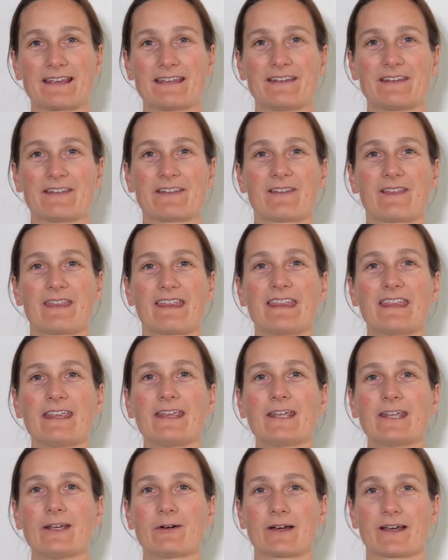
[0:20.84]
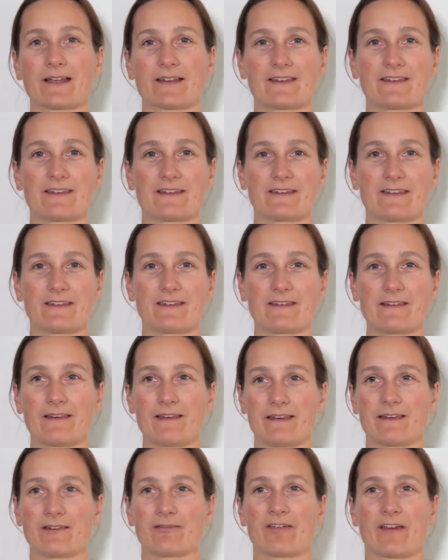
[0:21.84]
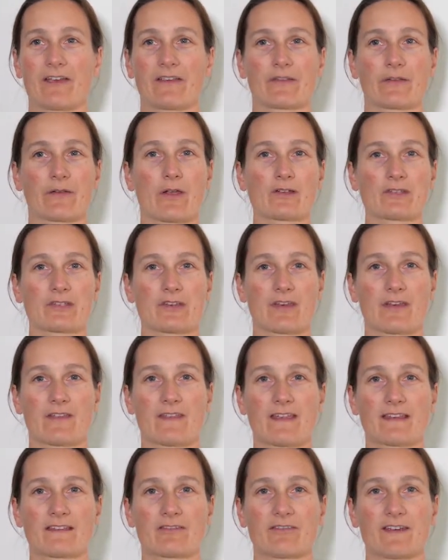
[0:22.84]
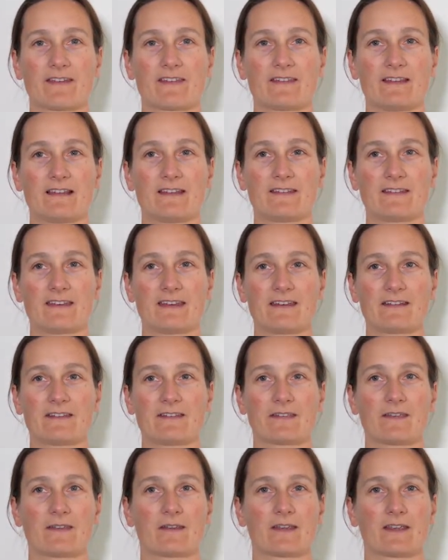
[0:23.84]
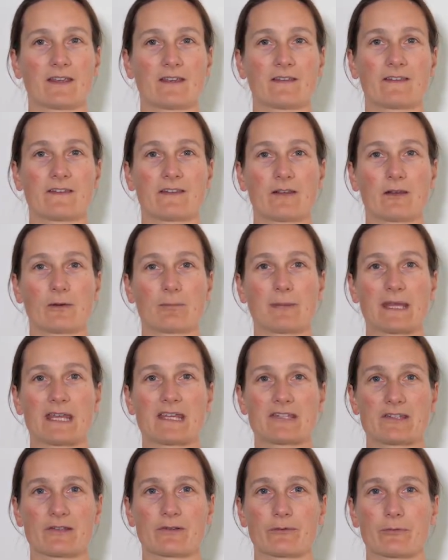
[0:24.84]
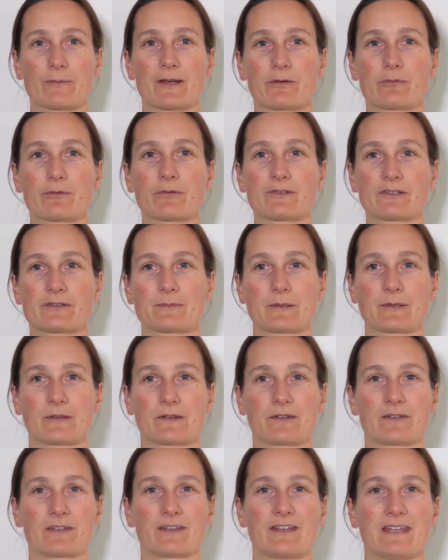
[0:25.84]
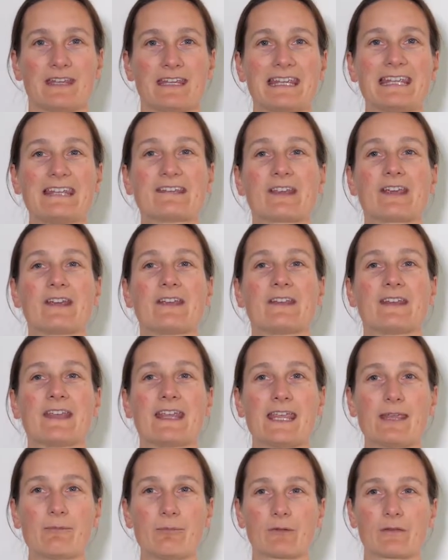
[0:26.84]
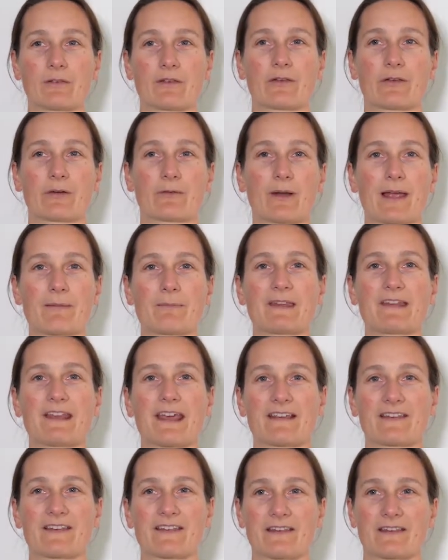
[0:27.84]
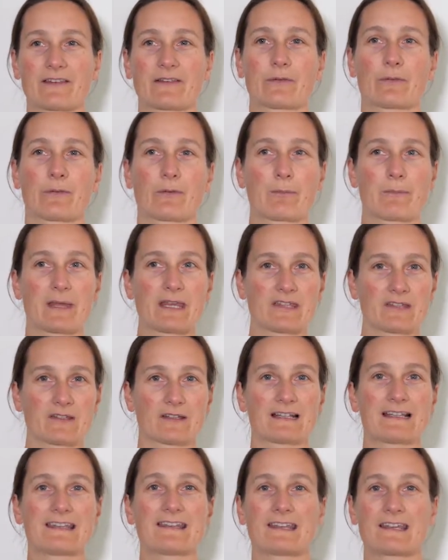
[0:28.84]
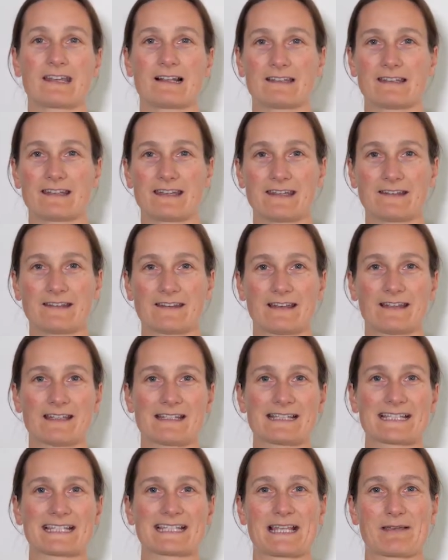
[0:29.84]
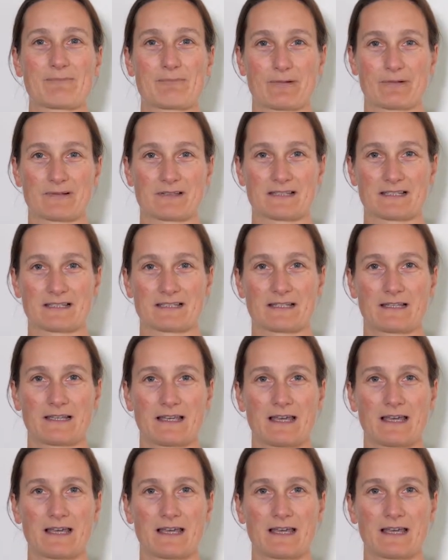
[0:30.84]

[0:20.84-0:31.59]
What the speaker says: is the EORTC infrastructure that facilitates the cancer patient recruitment. It enables a rapid access to the patient clinical data and samples.